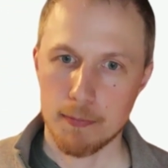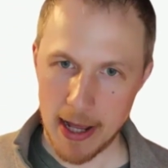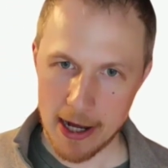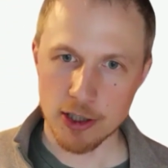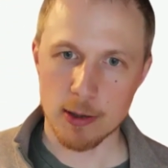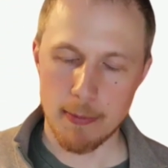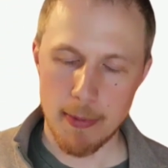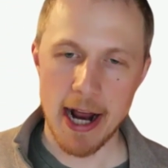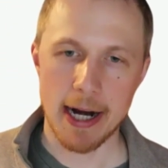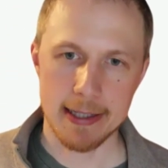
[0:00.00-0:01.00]
algebra
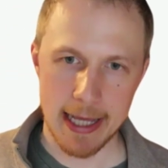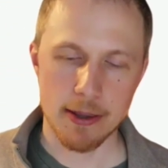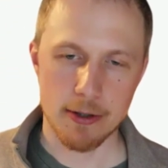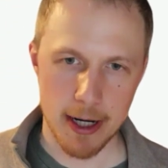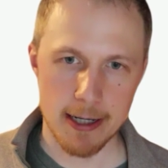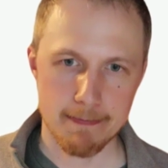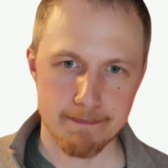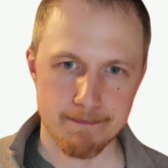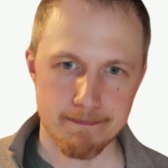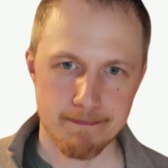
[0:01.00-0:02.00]
back in the 8th grade.
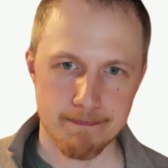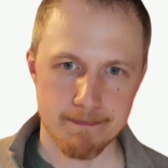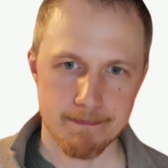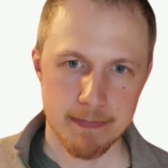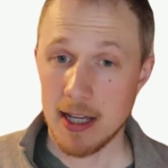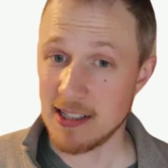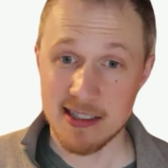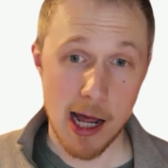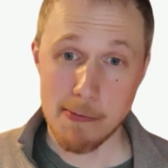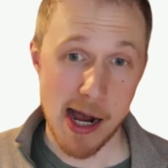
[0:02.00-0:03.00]
It's
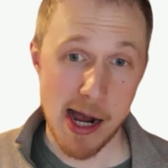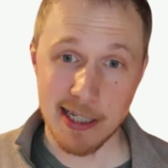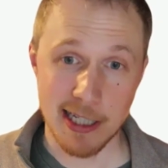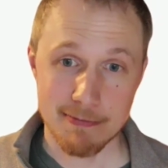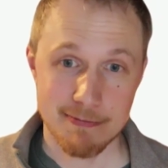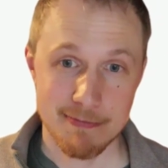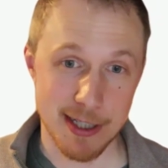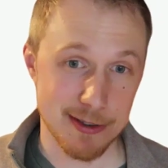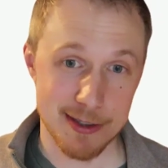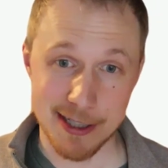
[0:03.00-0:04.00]
non-binding
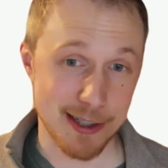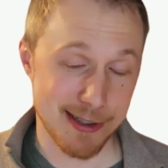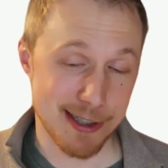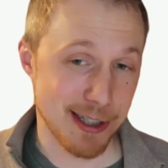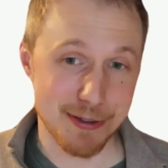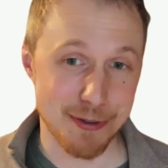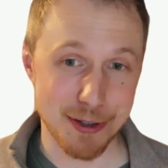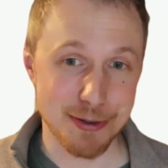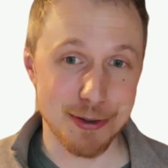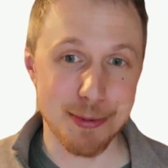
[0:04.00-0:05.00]
because that's a decision for
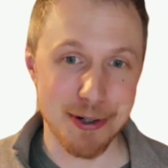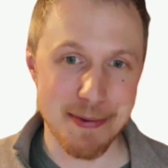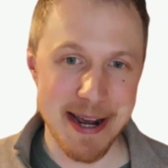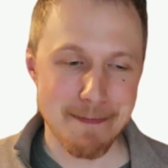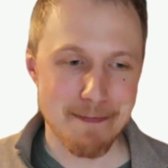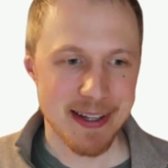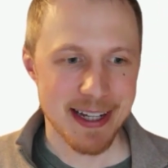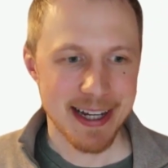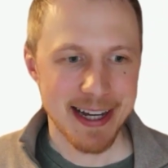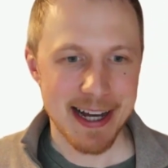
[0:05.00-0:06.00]
the school board to make.
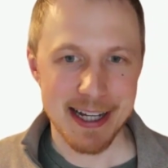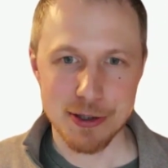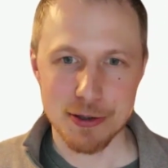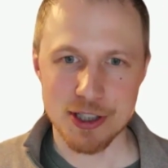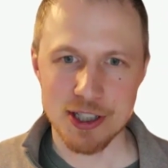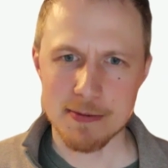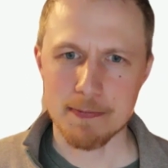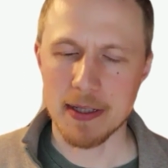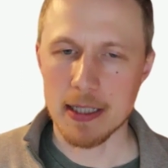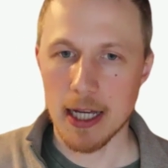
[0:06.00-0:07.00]
So it's just
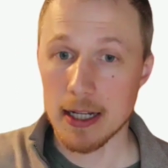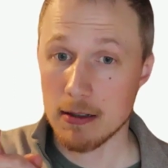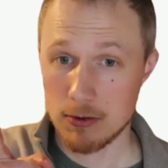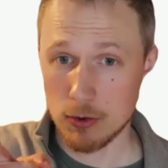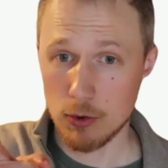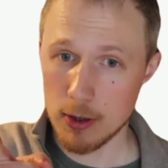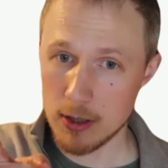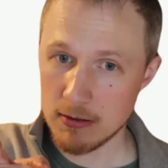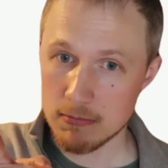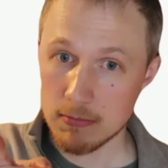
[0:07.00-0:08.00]
being like, school
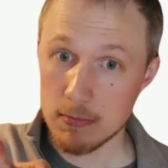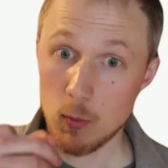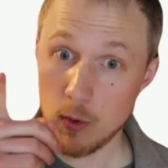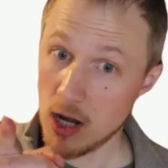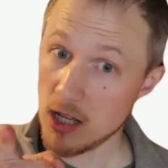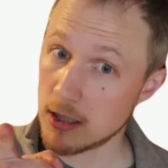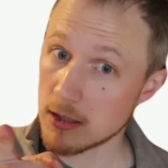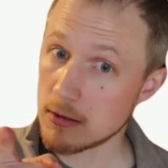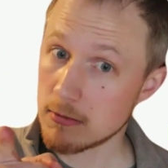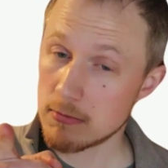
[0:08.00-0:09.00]
board, we want
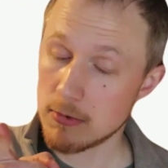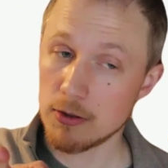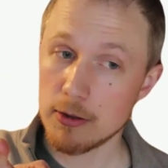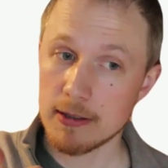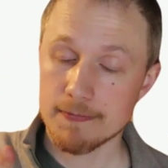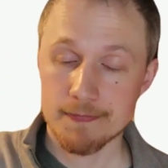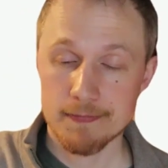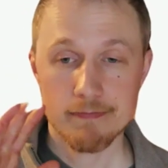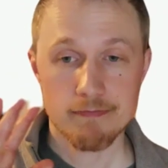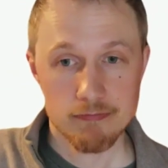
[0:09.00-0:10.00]
this, don't do it.
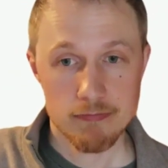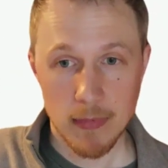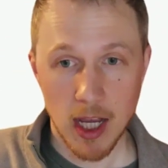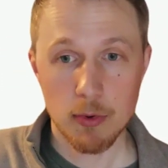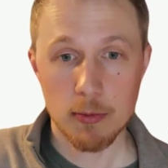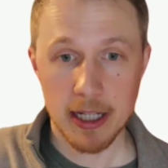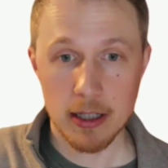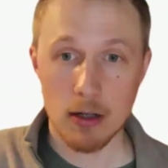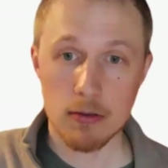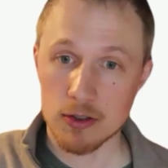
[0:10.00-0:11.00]
I will make a
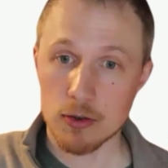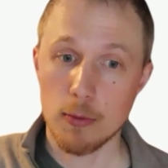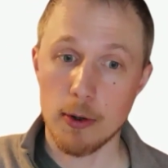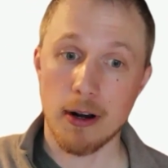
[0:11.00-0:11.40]
note, the school board